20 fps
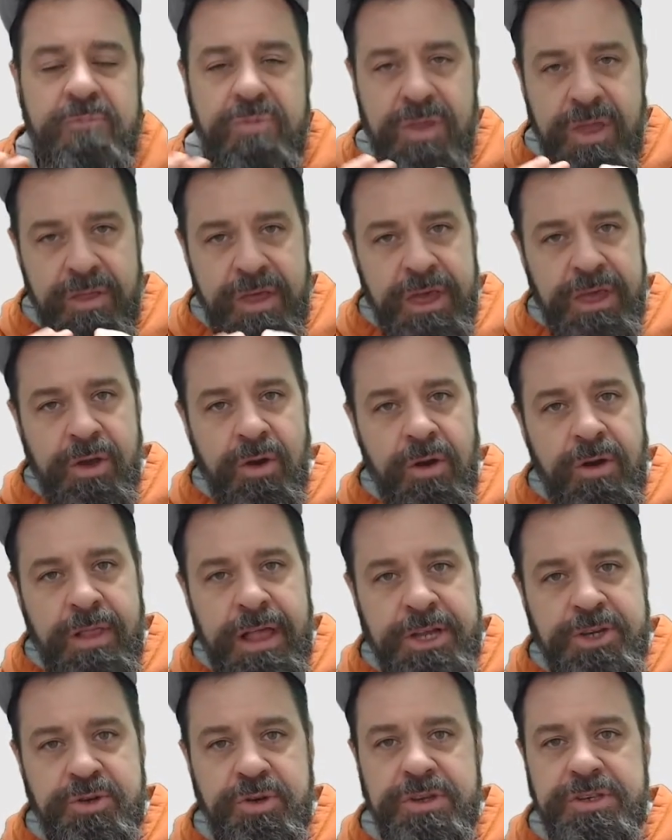that your
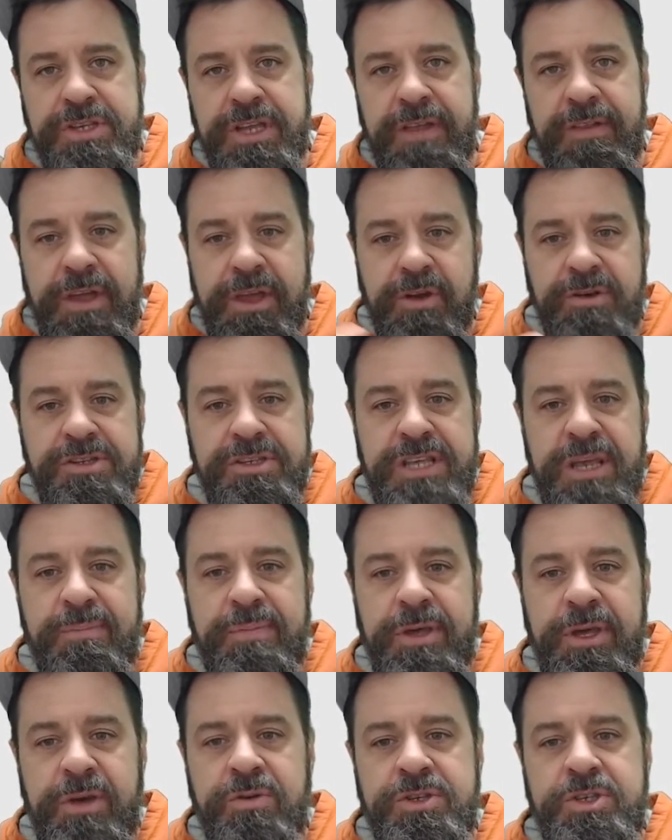electricity and that your
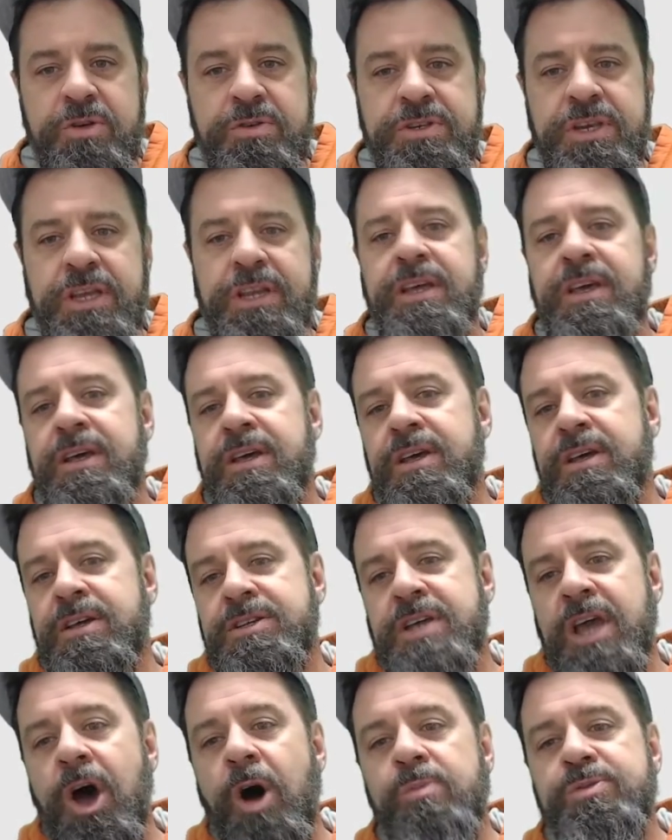CPU is using
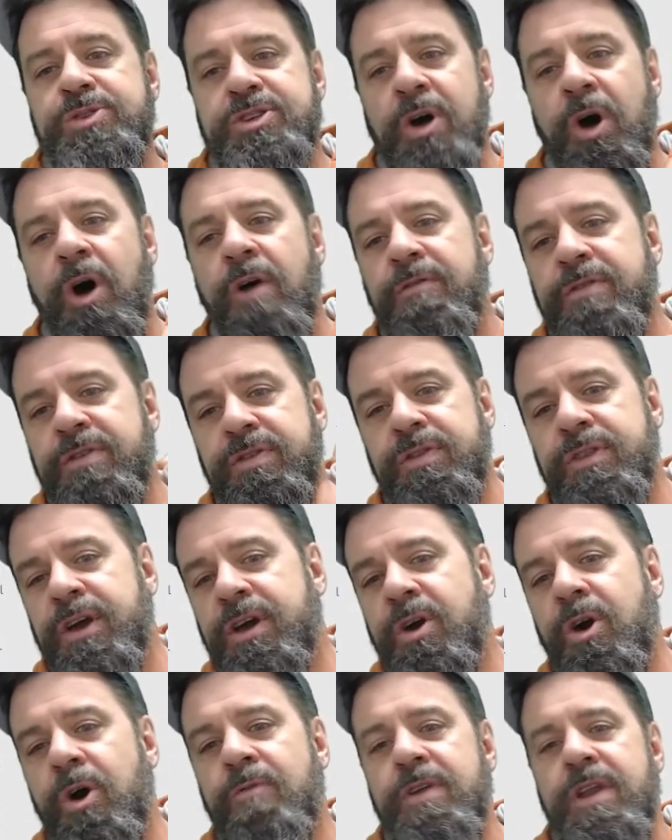to help solve the
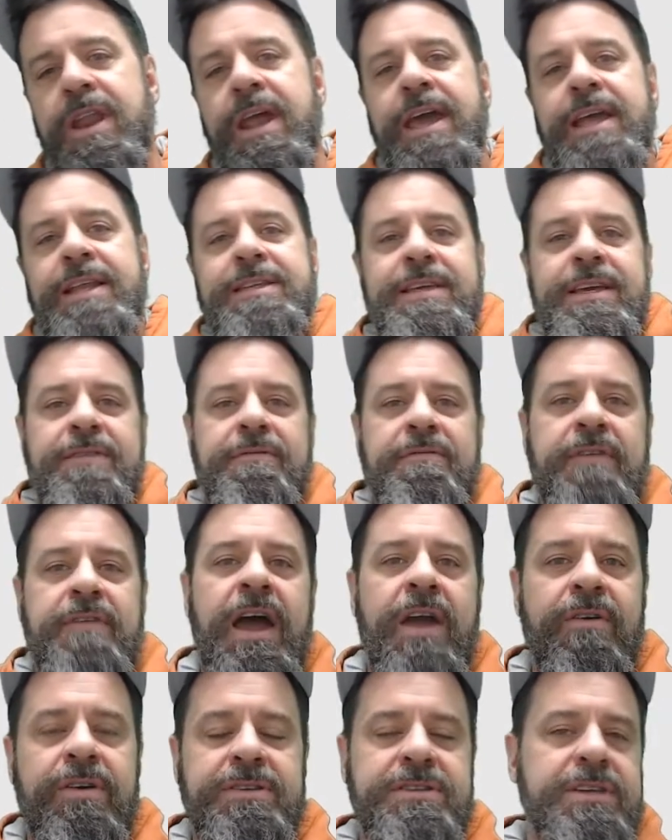COVID-19
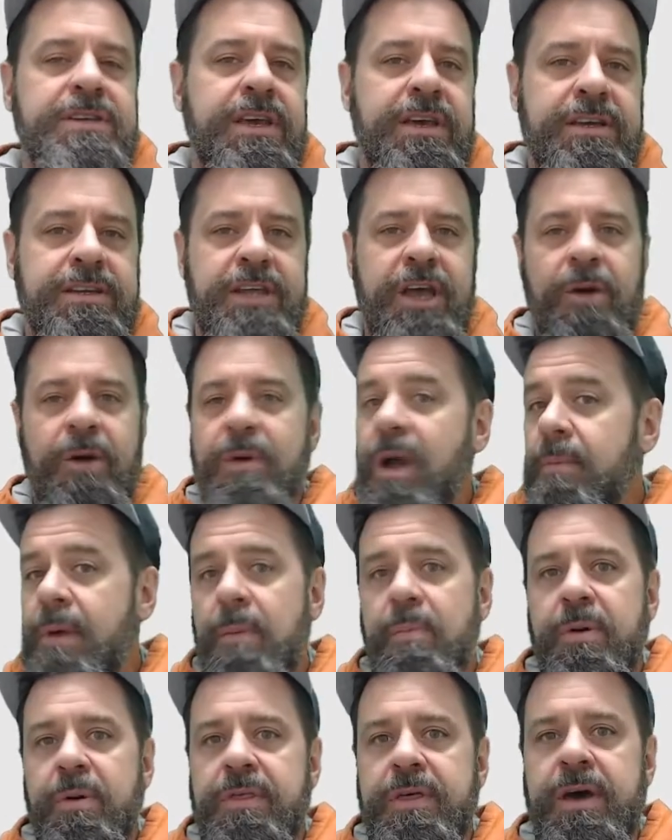virus, to help come
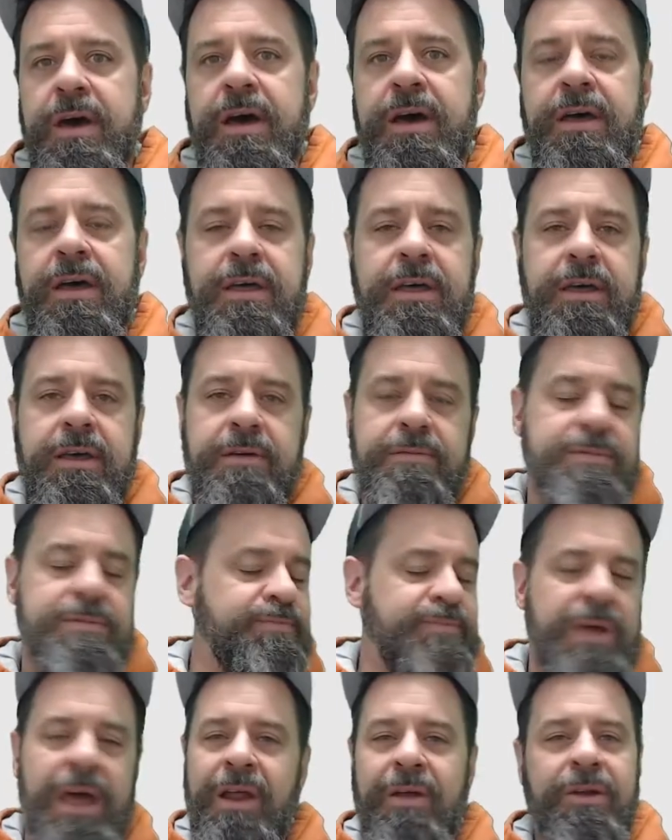up with to
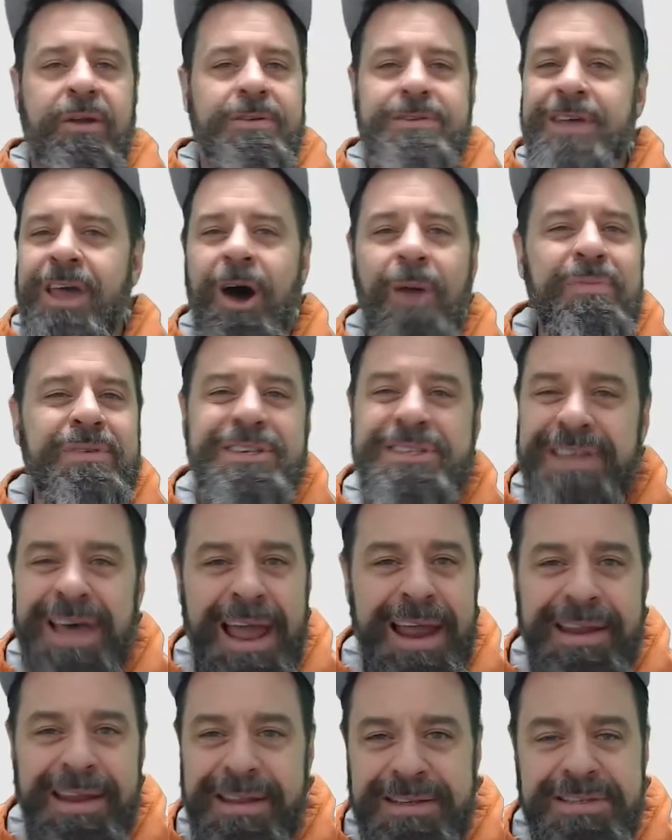help the
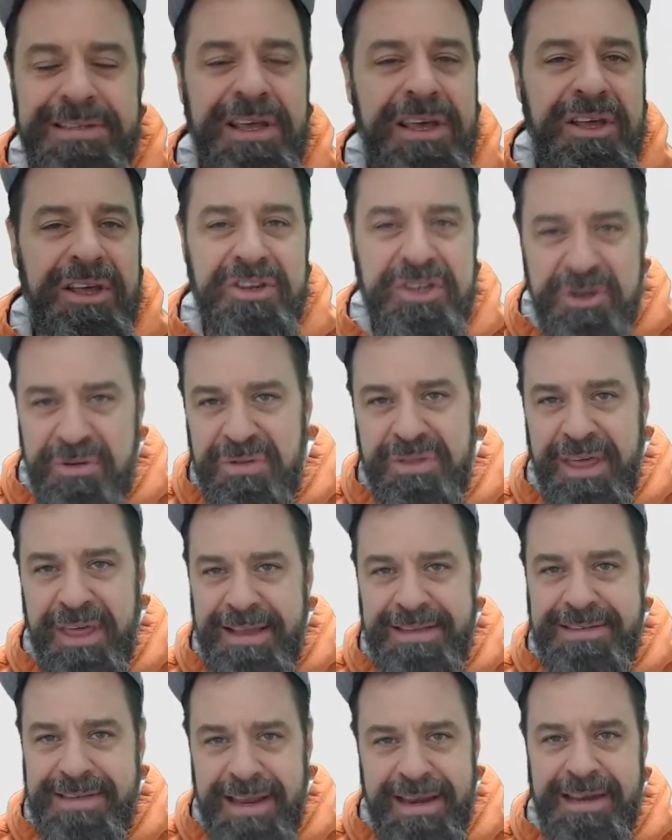scientists do
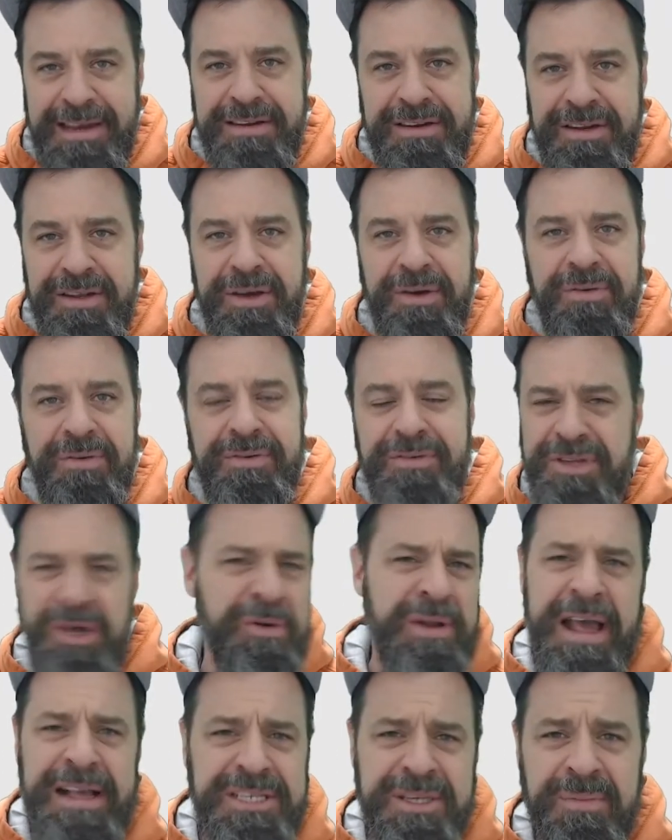things they need to do. Don't
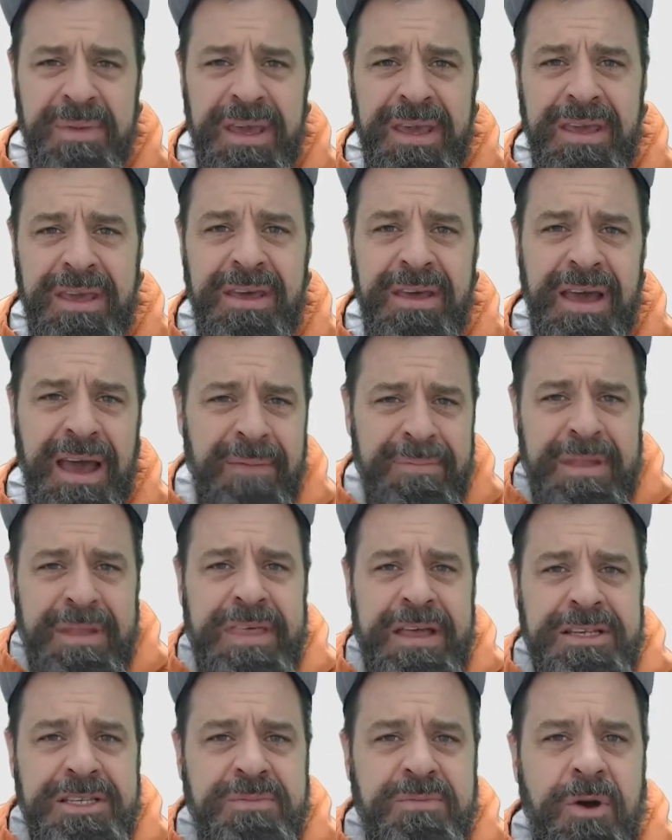ask me. I'm not
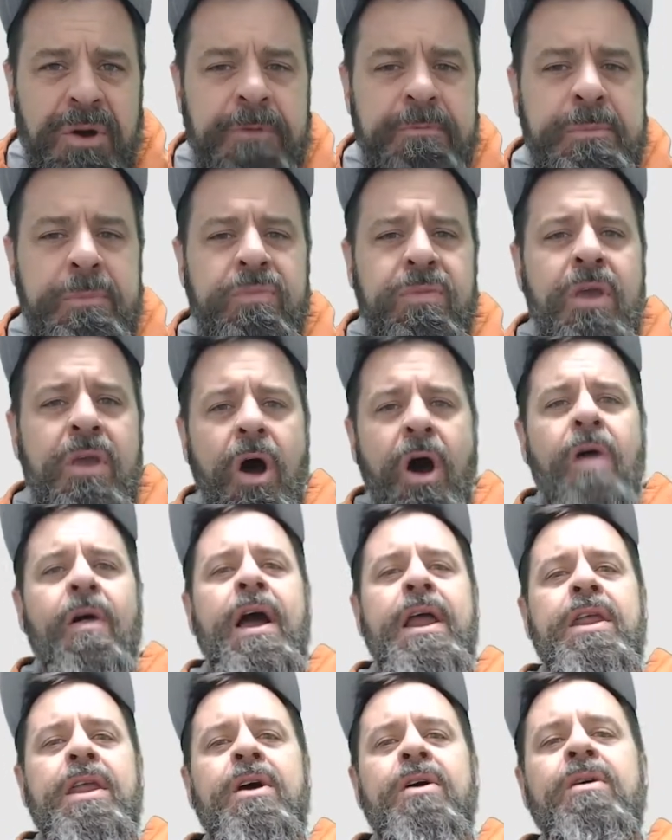that smart. All I
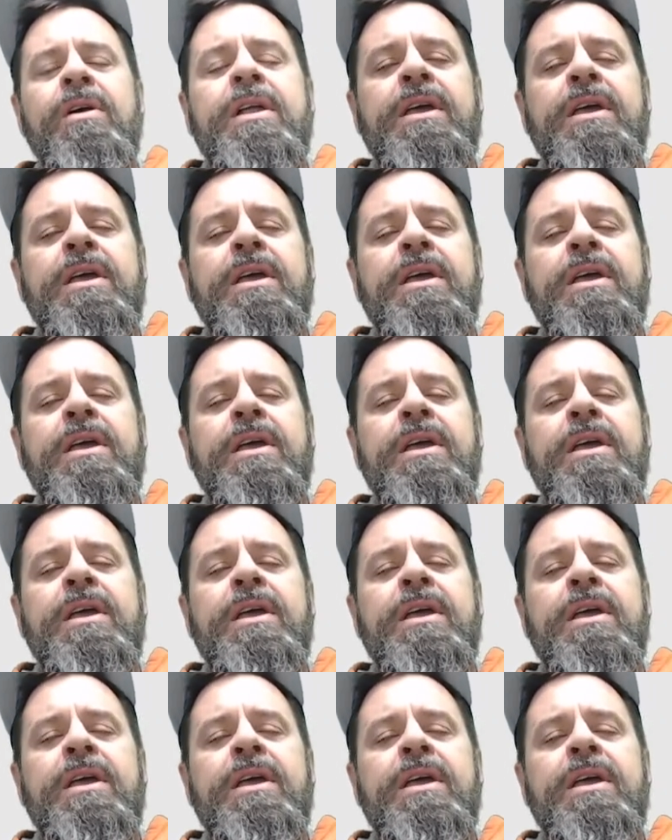know